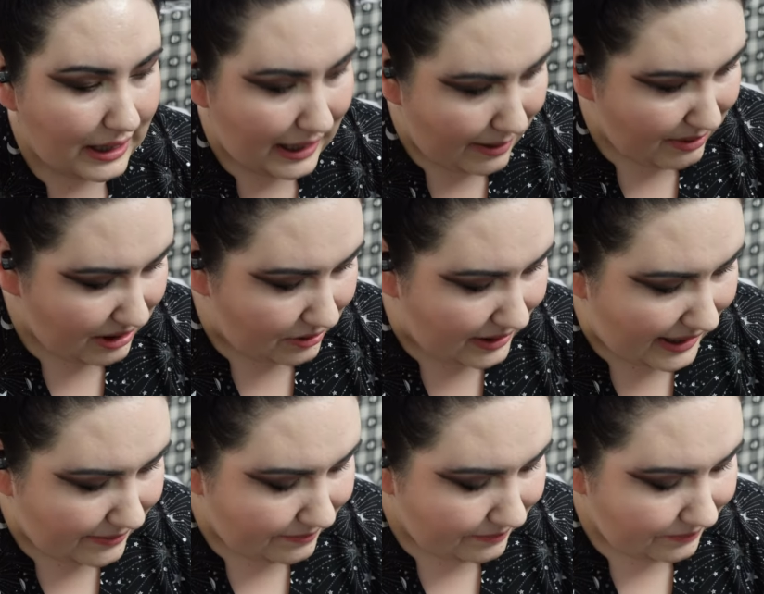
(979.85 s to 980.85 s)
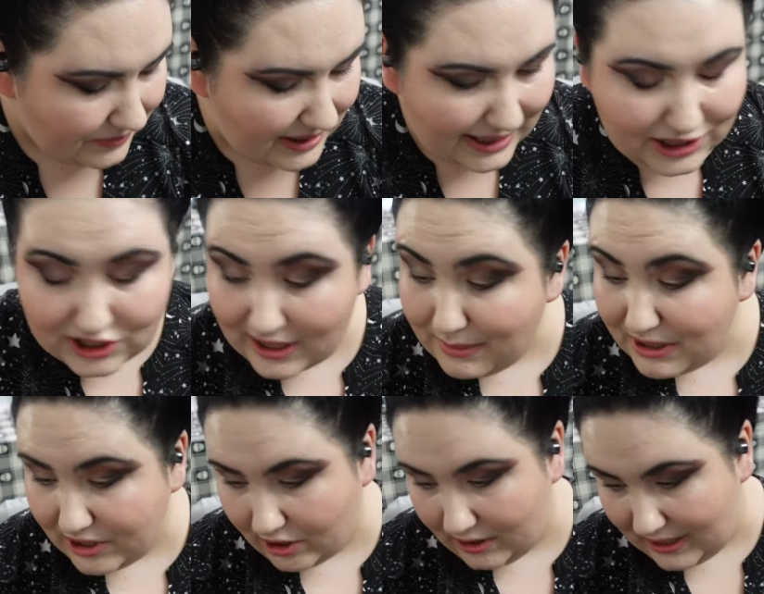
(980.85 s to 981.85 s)
I'm going to do that. And actually, I'm going to
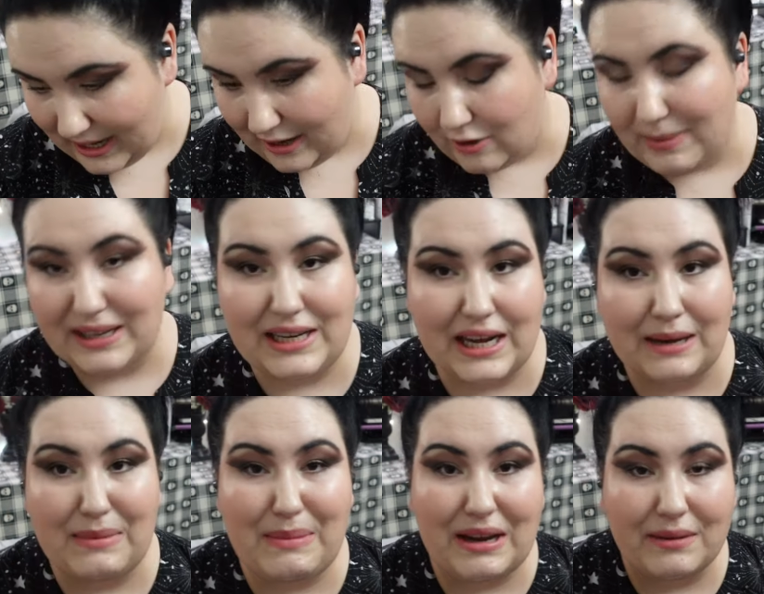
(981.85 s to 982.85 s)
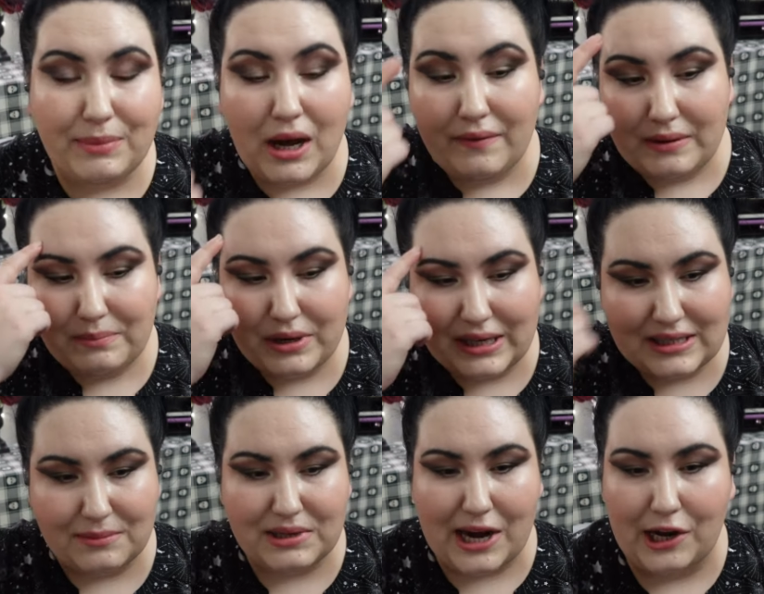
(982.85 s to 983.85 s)
start now by taking my makeup off and putting
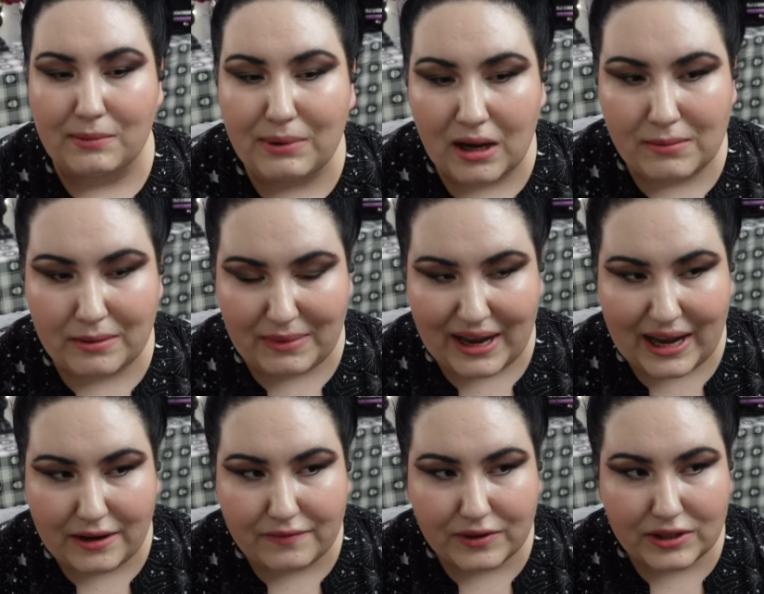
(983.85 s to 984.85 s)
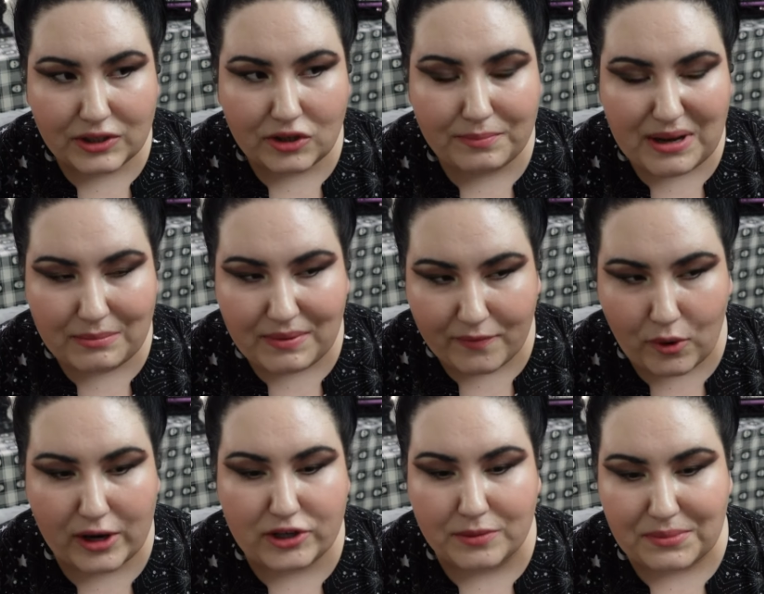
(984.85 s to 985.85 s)
some Tiger Balm on my head for a little bit before
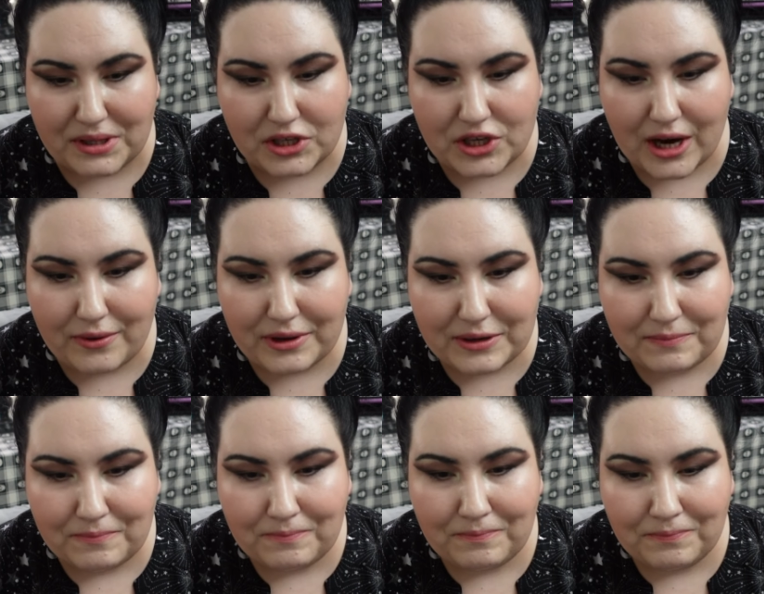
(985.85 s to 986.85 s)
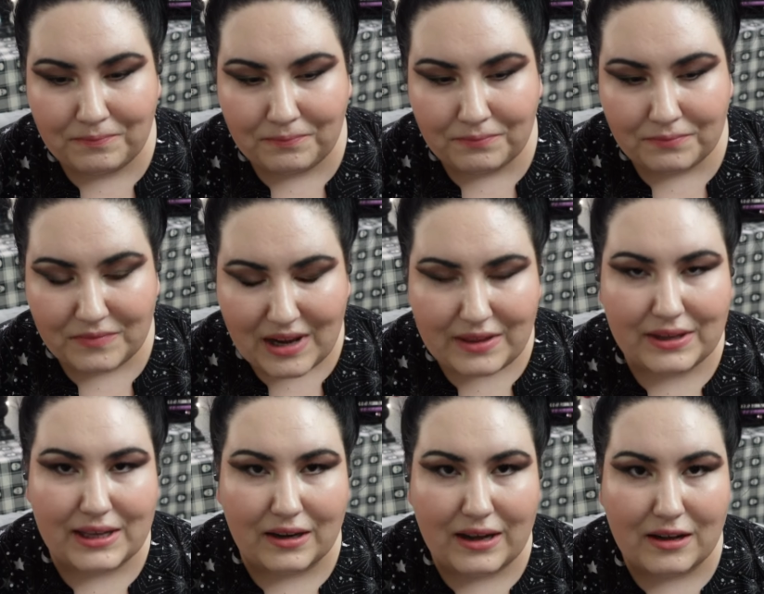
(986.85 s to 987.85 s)
I jump in the shower. I think
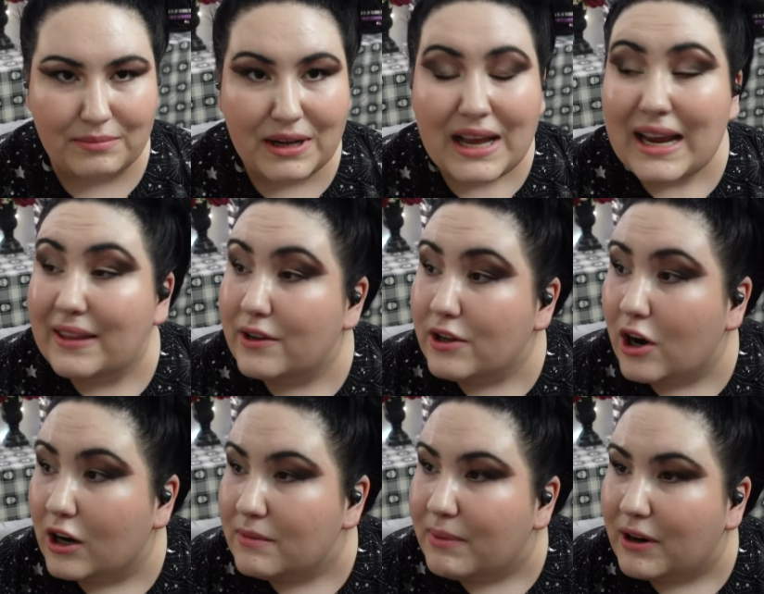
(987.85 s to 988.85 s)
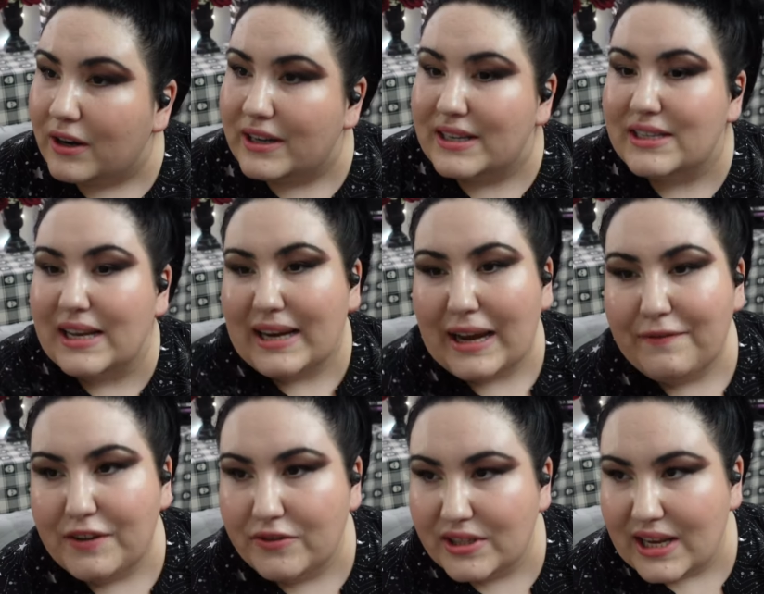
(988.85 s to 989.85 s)
that'll help. And the other hard part is, like, I
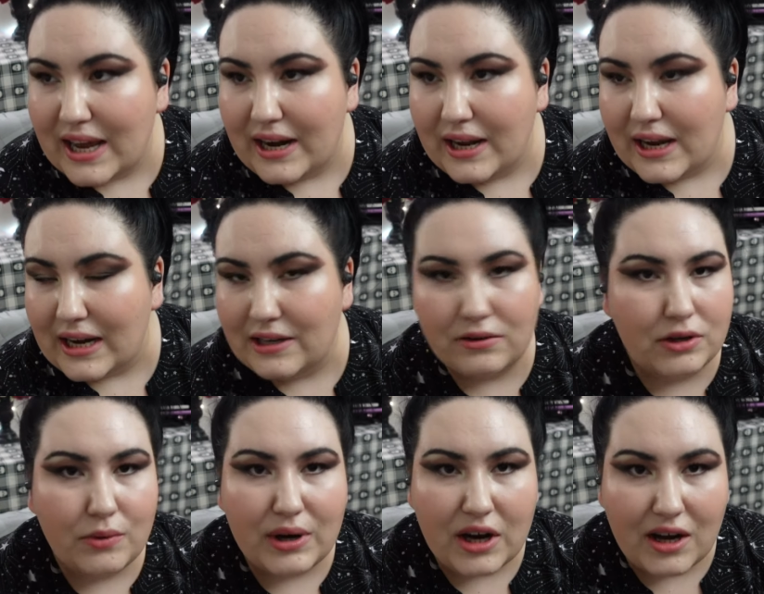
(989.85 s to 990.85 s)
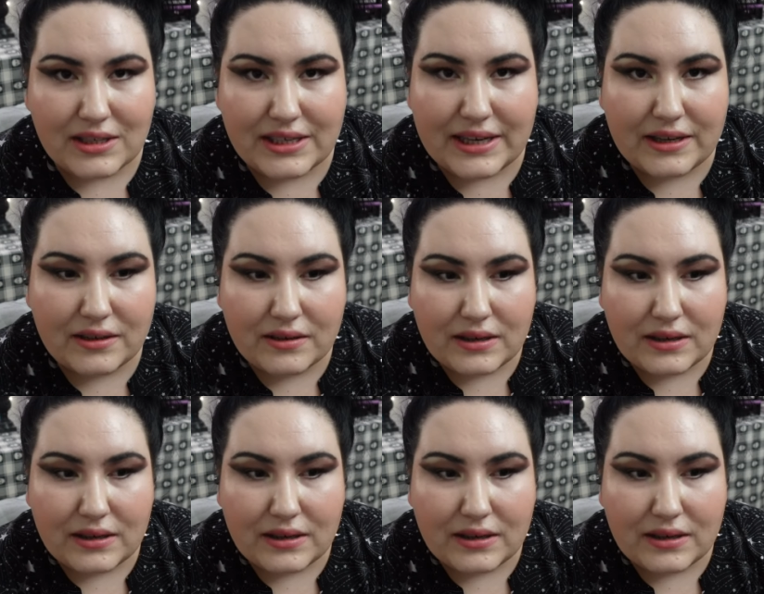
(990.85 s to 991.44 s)
feel this headache and I don't know what caused it.